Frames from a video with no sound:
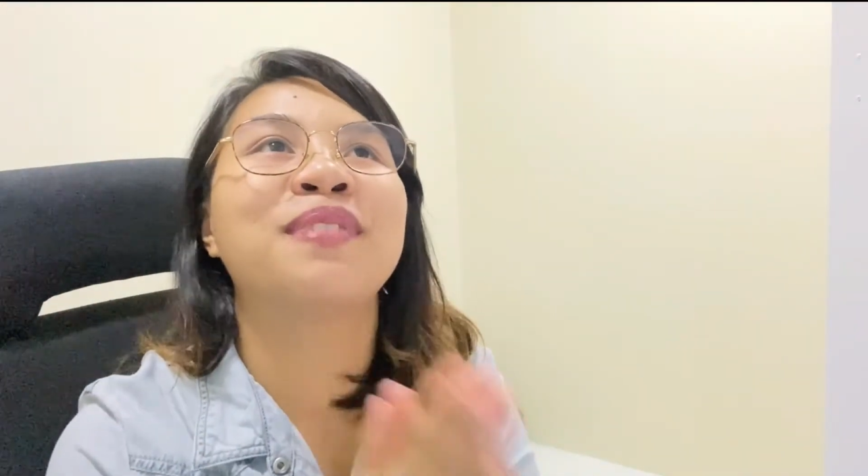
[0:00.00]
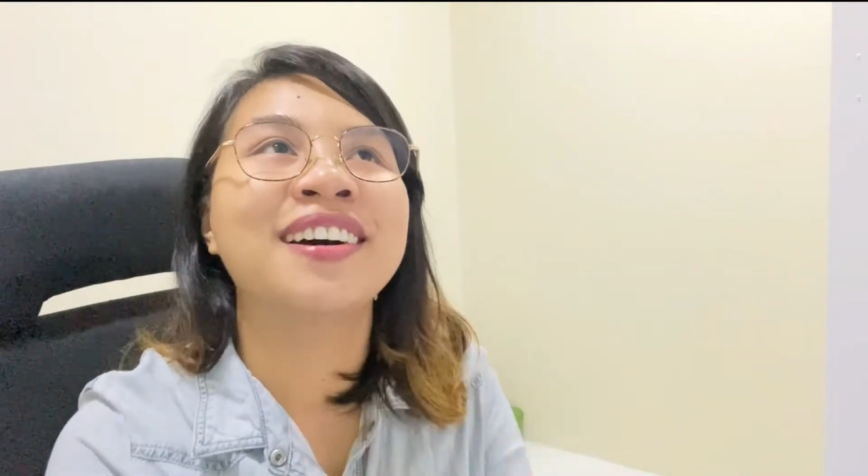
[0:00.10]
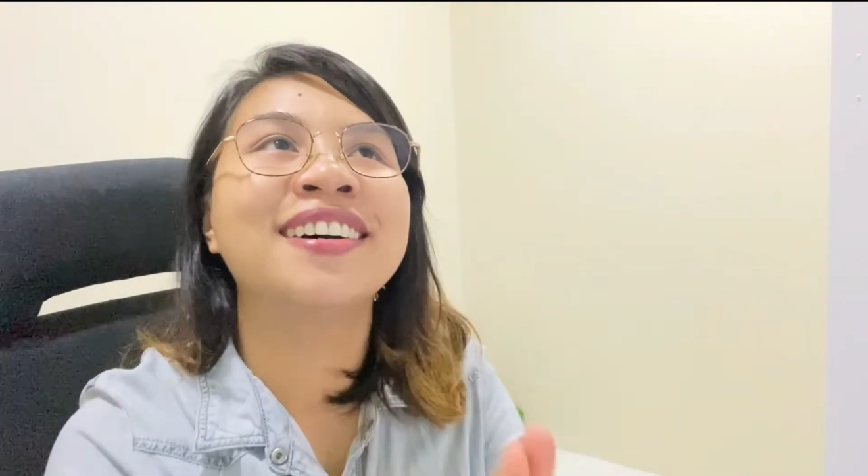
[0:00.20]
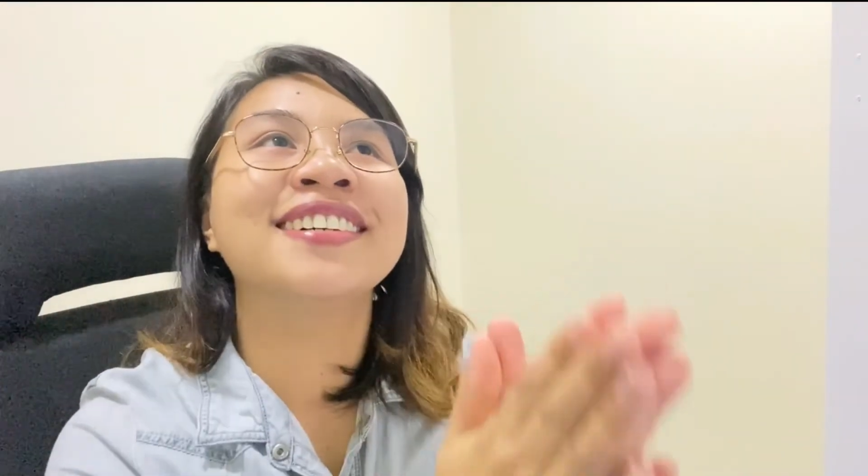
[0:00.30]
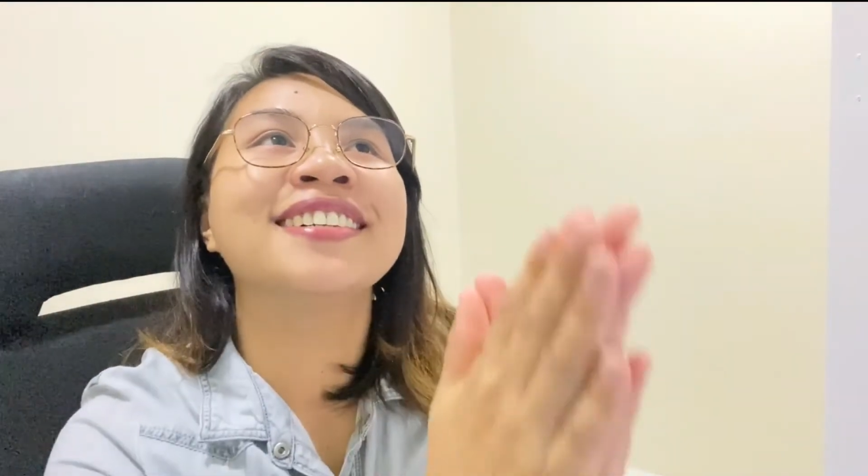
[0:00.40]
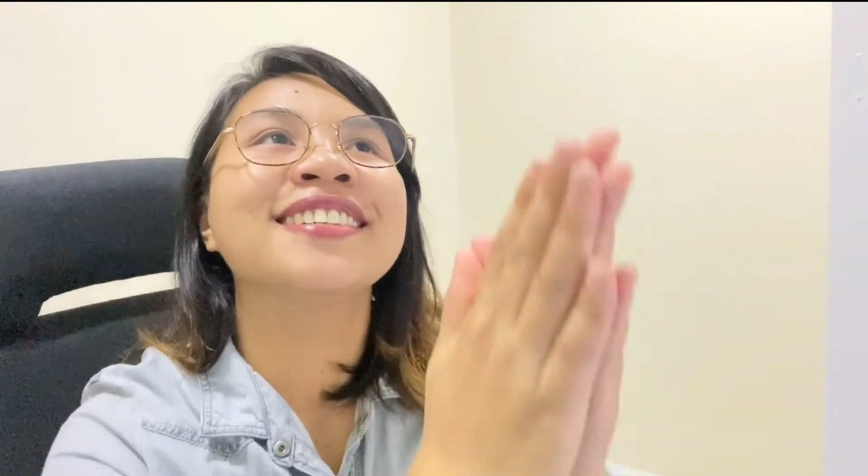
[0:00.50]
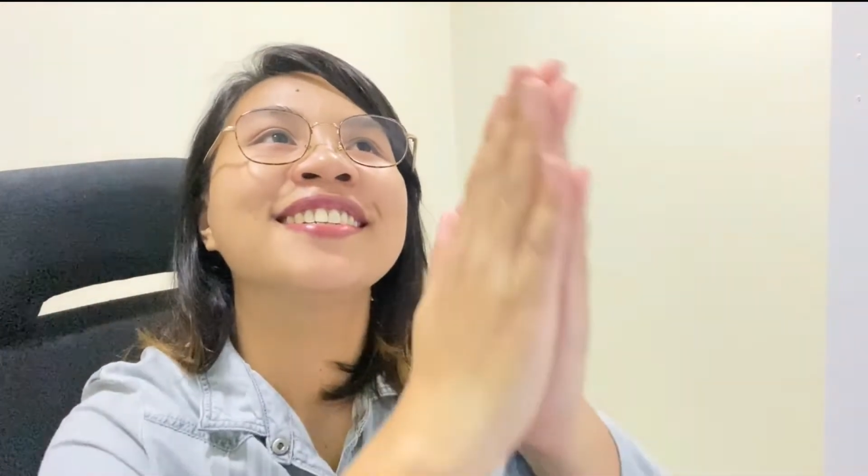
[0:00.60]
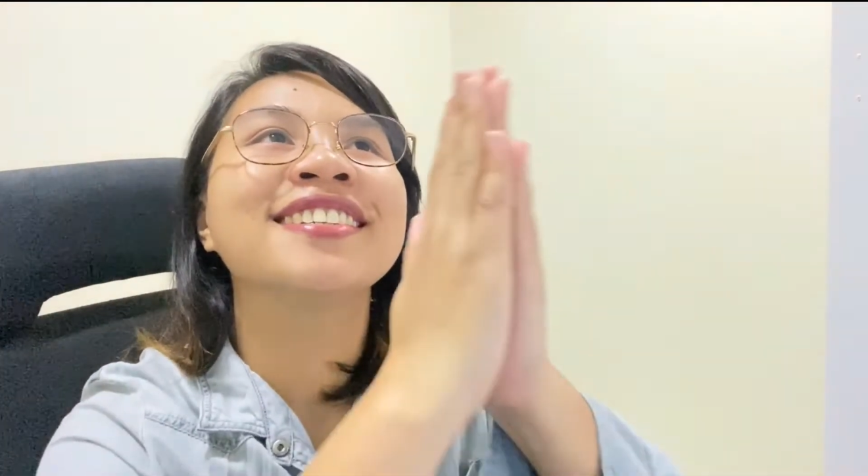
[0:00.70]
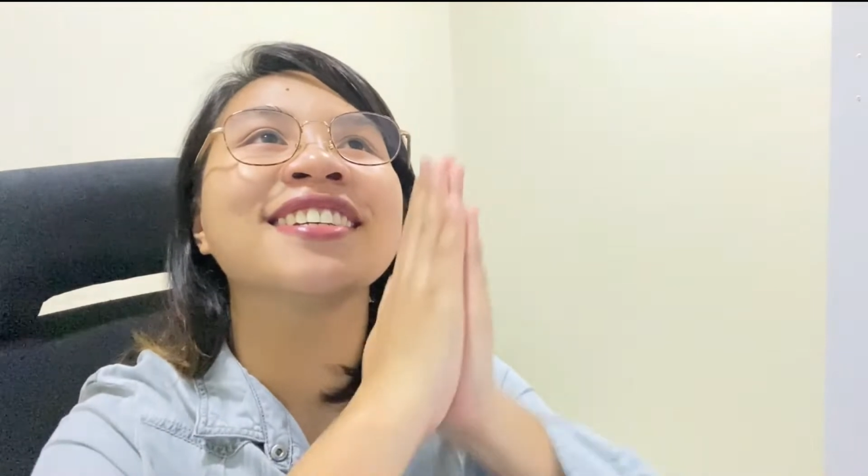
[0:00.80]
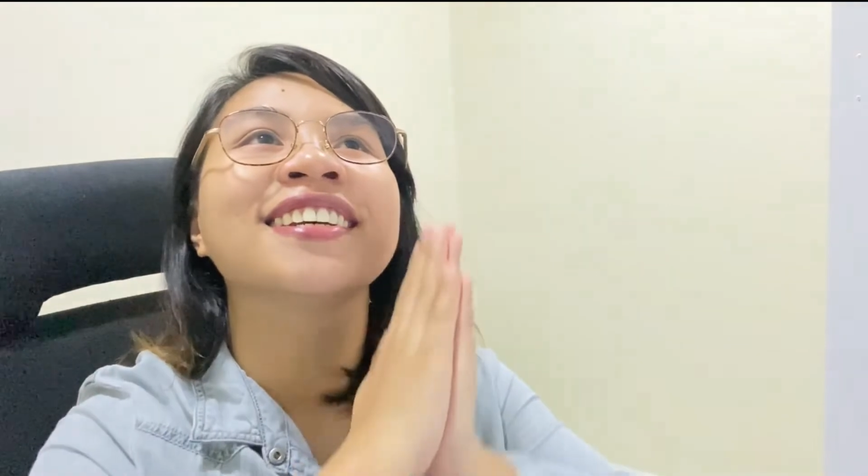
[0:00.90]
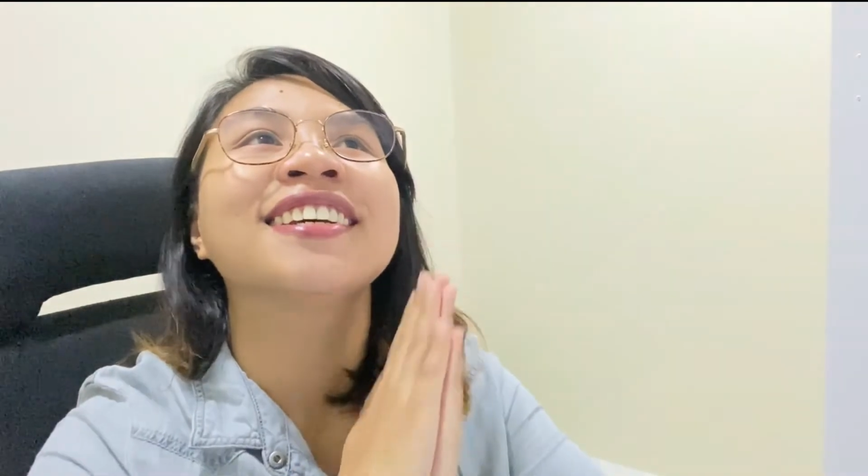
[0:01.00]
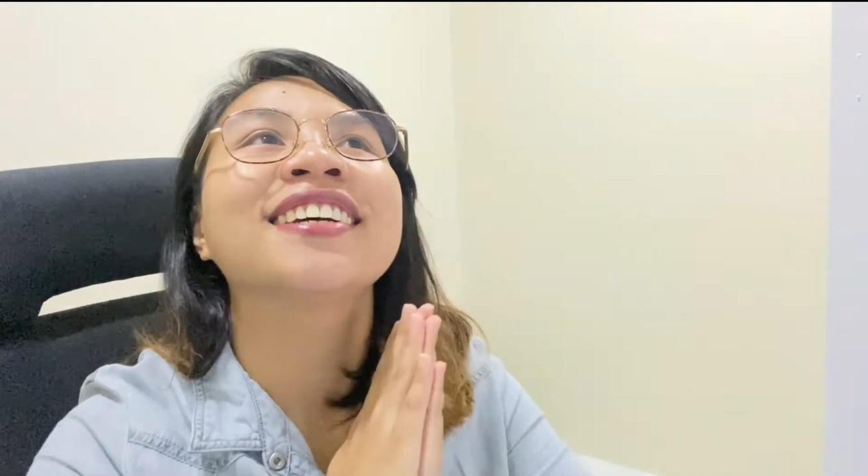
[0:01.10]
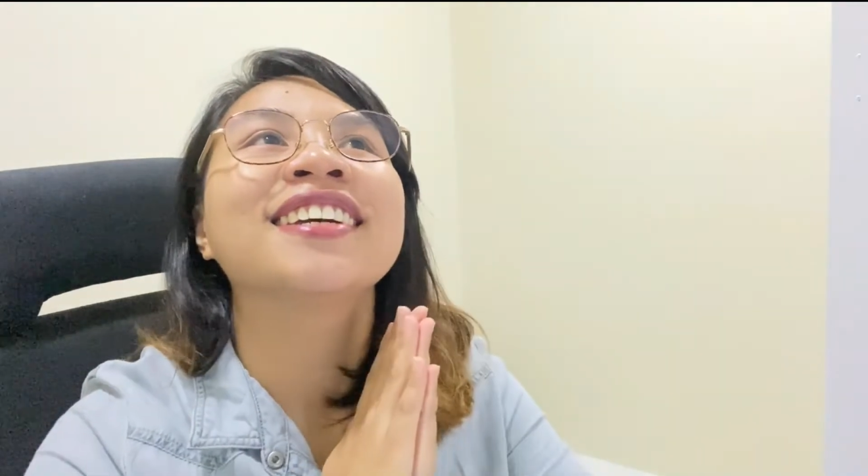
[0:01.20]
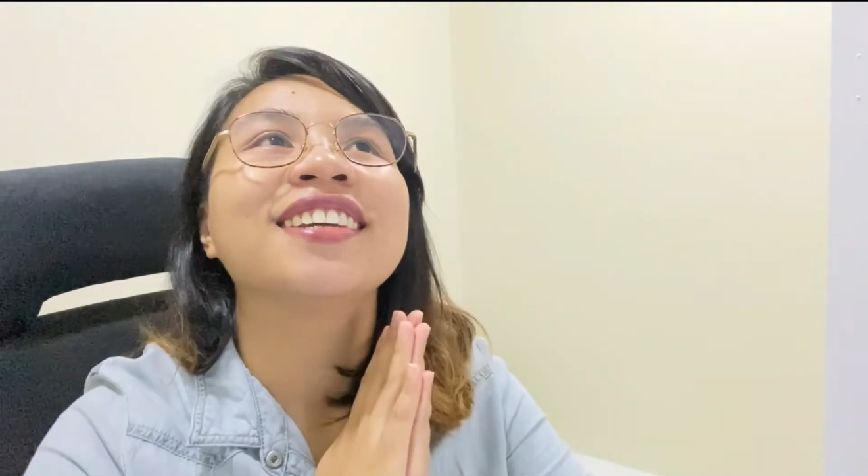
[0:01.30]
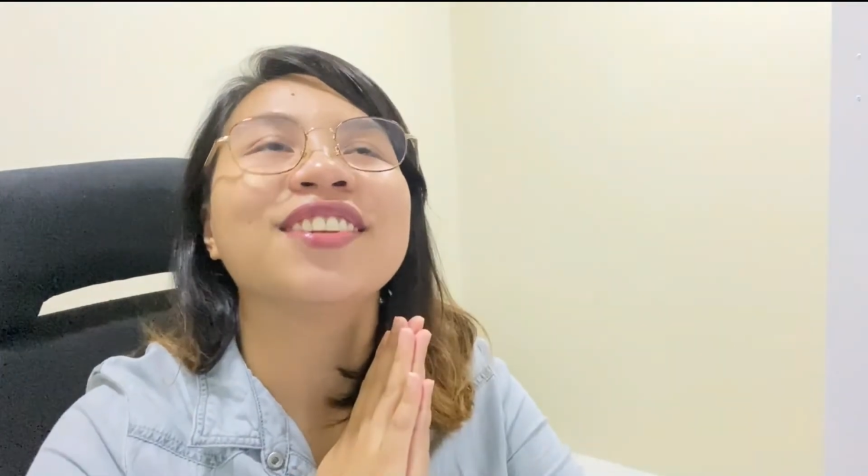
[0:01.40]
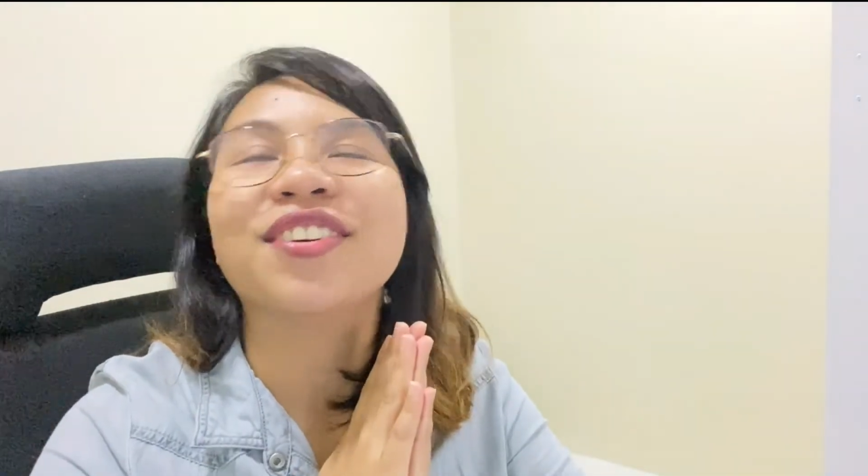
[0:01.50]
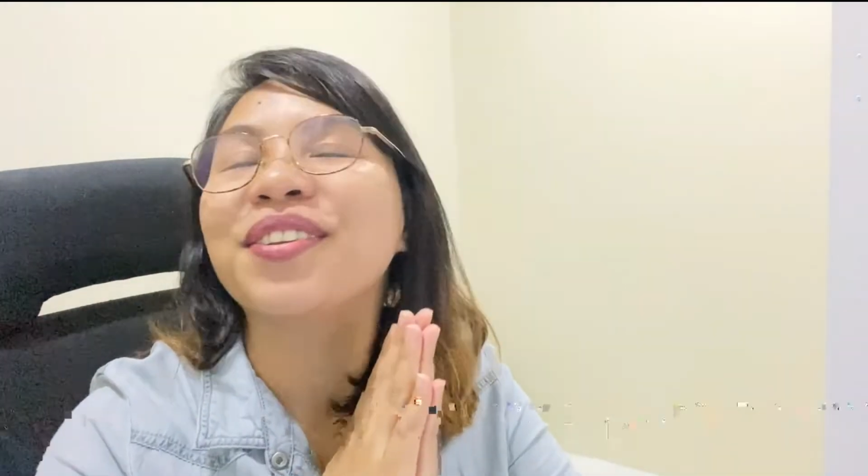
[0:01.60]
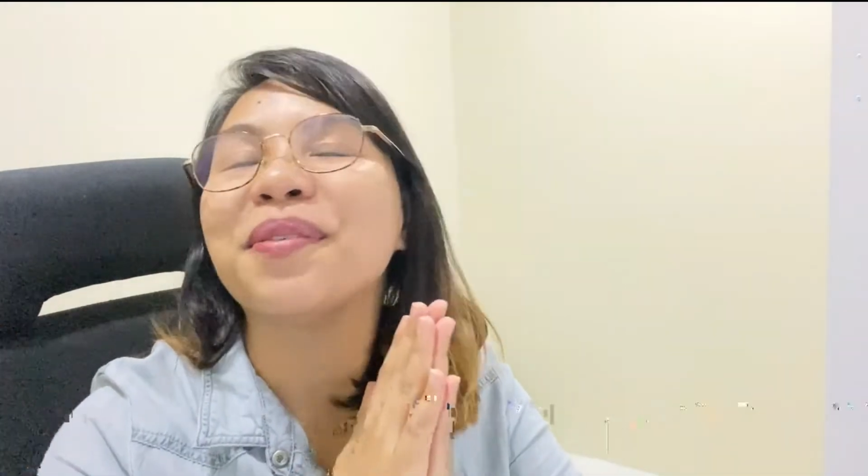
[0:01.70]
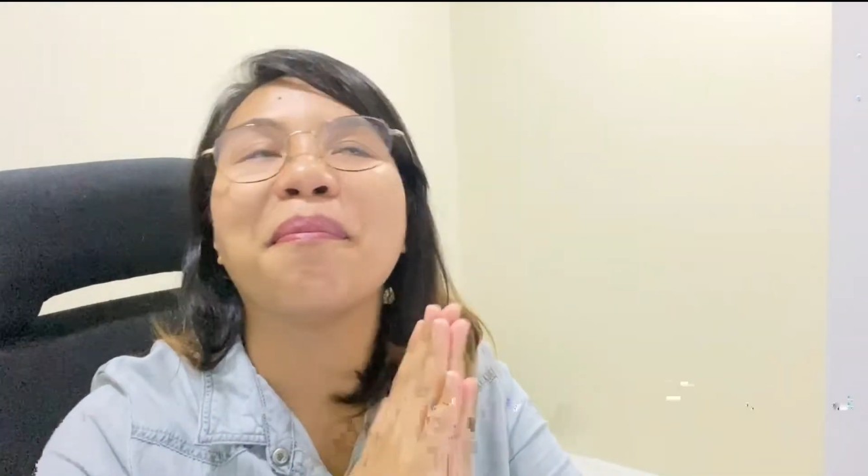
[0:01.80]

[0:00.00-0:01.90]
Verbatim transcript: much. You're the